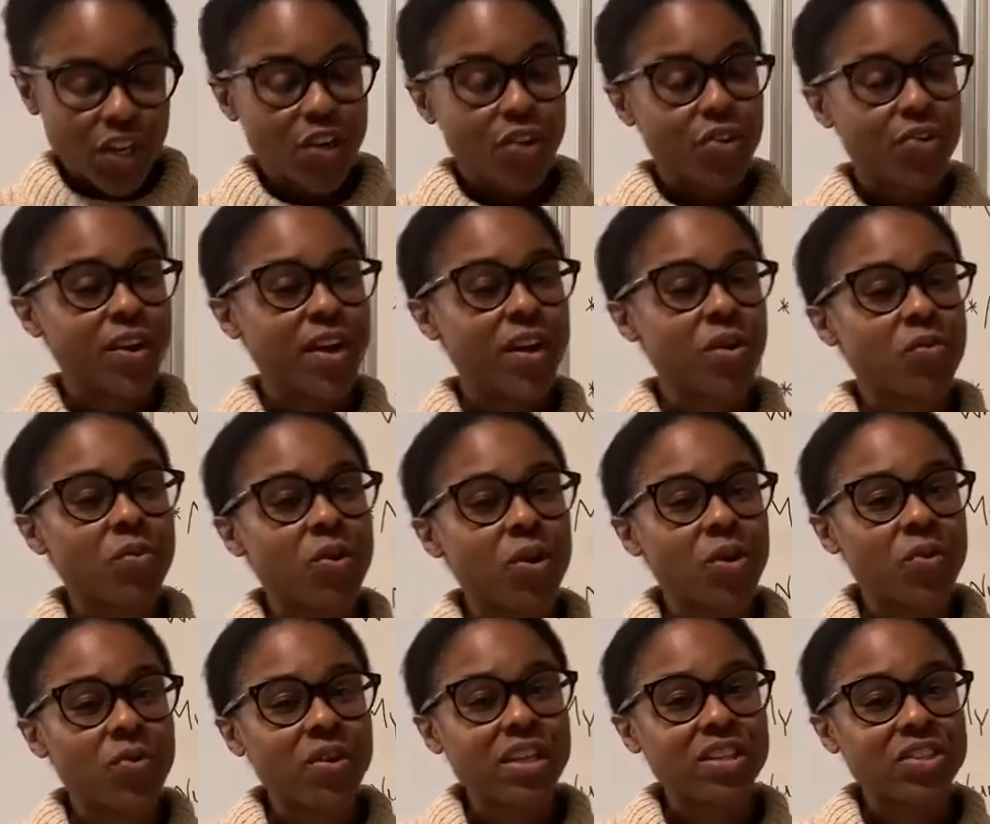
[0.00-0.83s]
Great
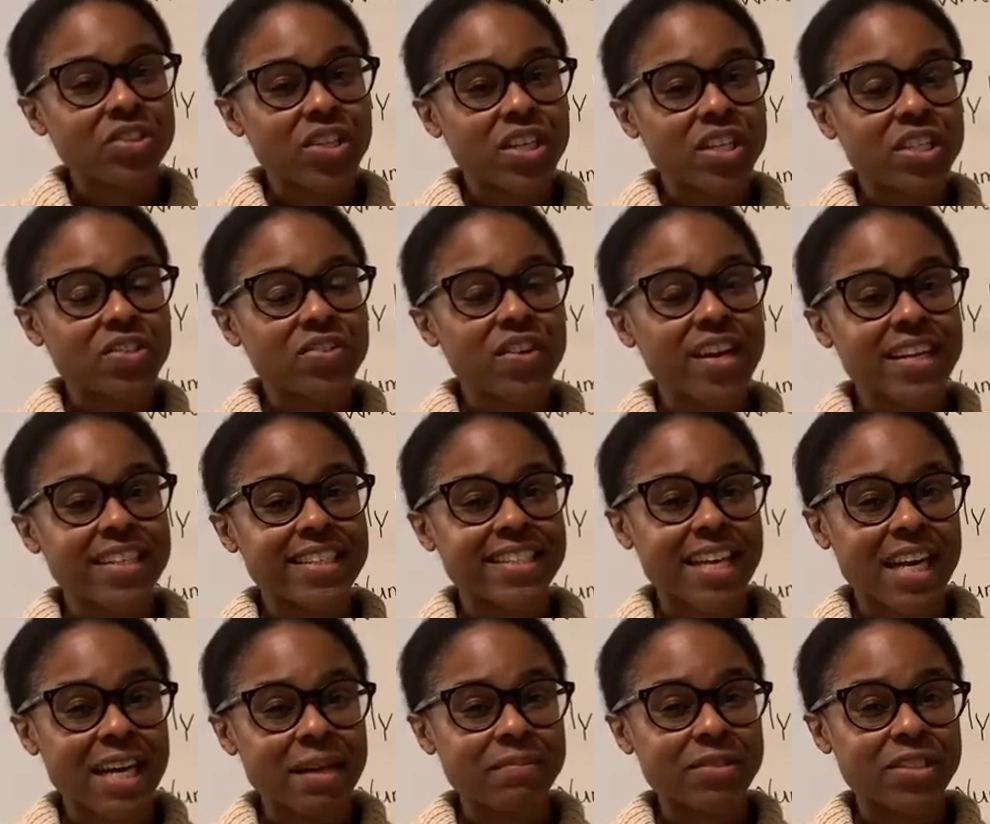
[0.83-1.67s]
work. Well, I trust you had
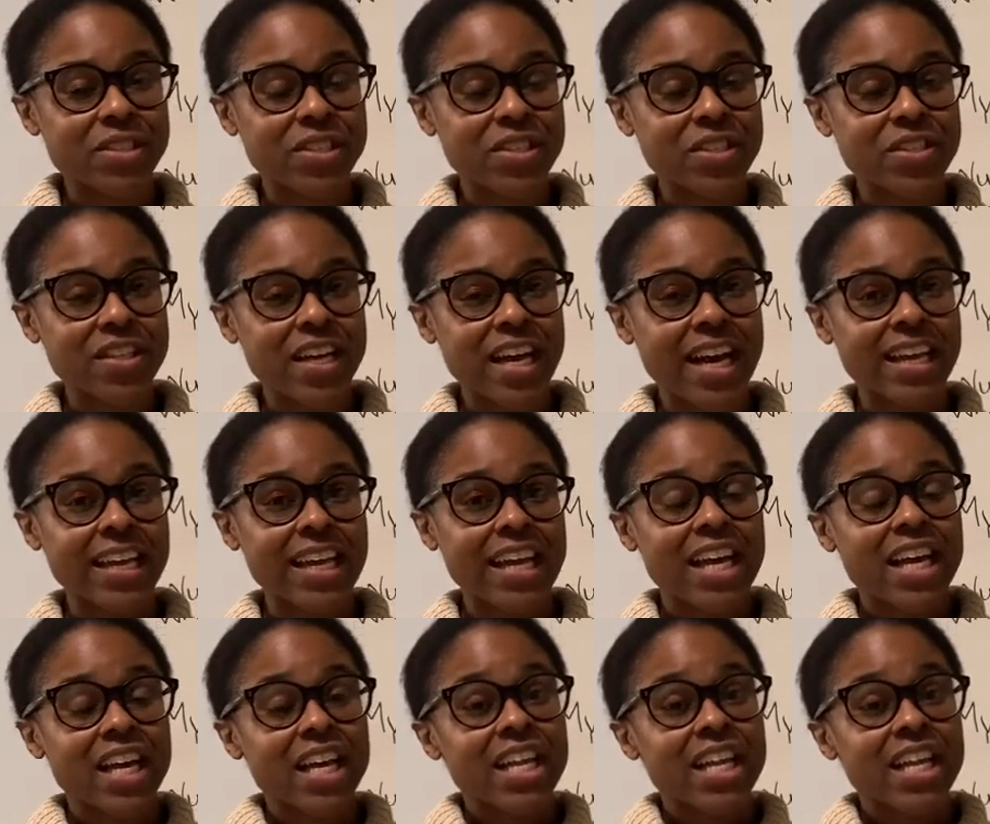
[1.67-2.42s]
time to do that.